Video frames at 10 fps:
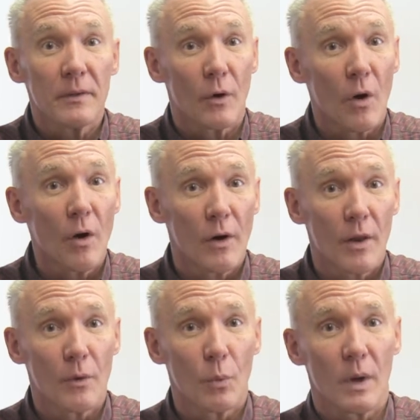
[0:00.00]
there are
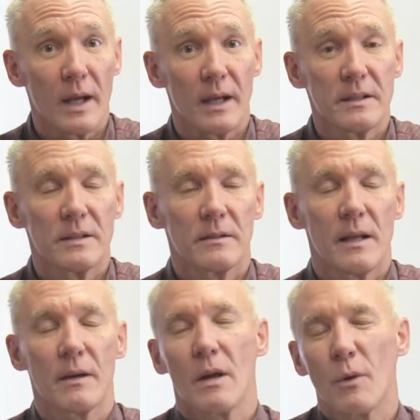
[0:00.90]
other ways,
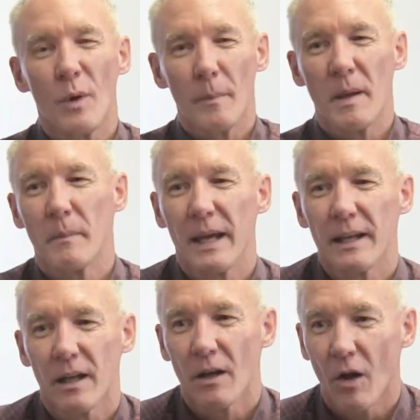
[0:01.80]
and what I mean by
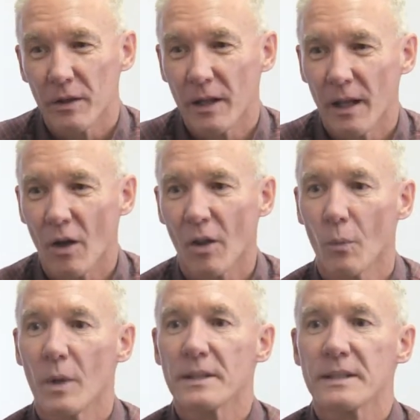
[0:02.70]
getting it done all
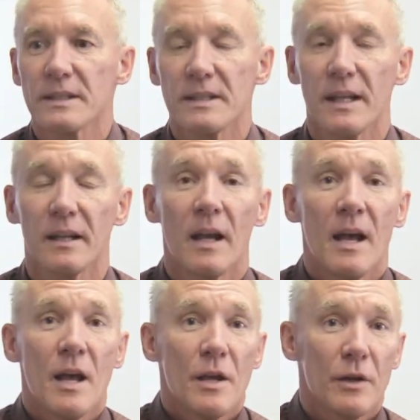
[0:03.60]
at once is that
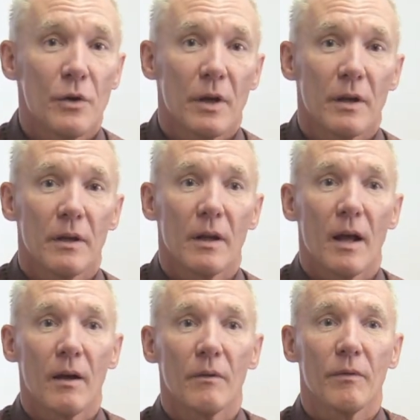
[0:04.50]
you can
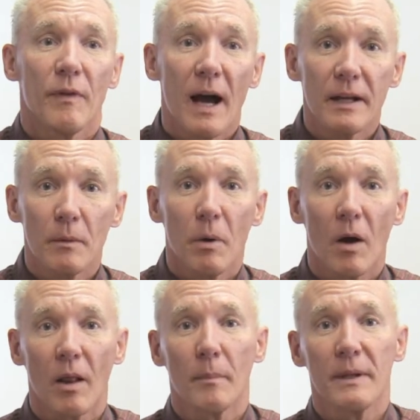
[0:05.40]
find a
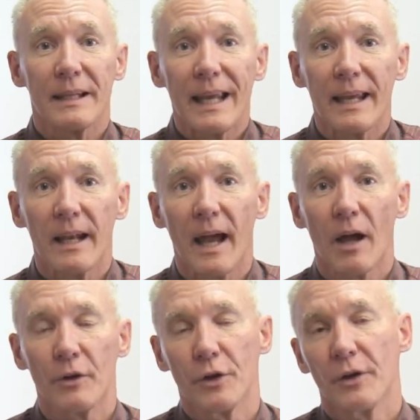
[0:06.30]
polyp and take it
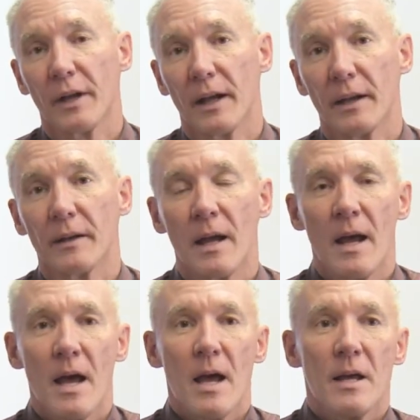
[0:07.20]
out and you're done.
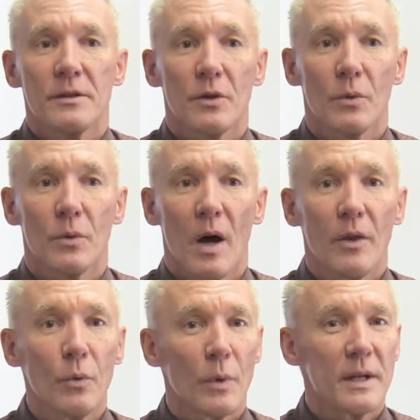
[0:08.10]
So
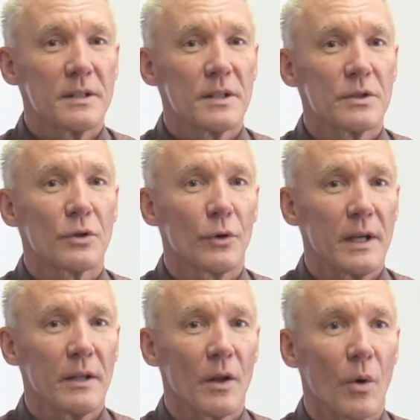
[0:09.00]
other ways to
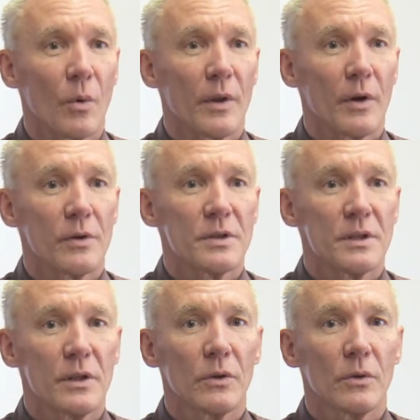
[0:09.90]
screen, though, that are
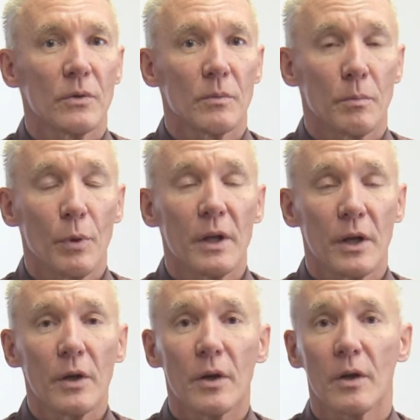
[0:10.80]
still pretty
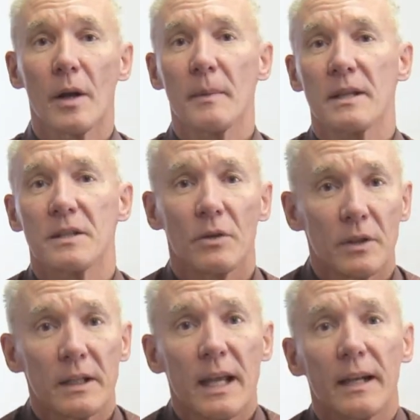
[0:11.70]
good, they still
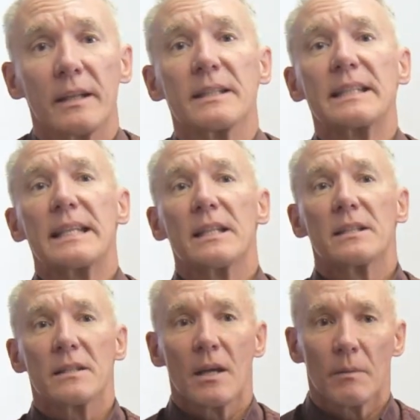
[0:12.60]
detect disease,